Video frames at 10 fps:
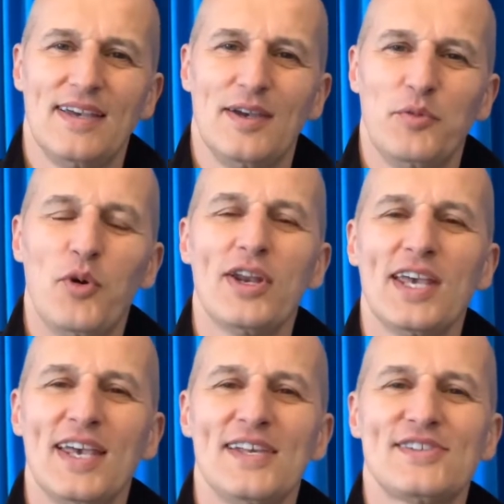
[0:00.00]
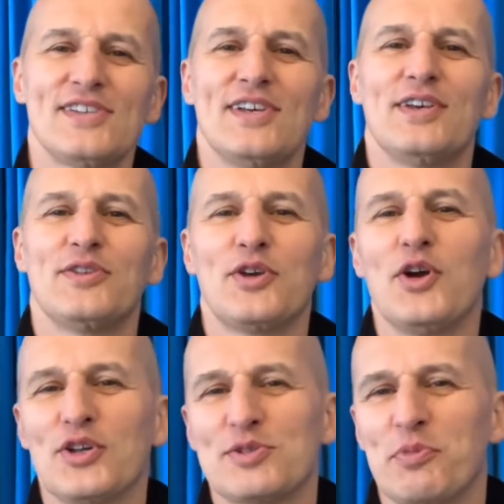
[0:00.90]
What is the
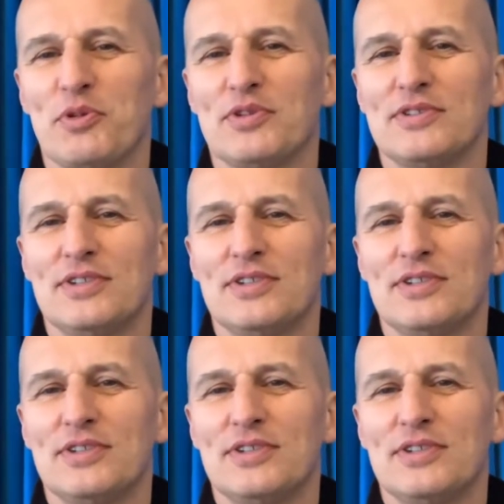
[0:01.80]
gospel,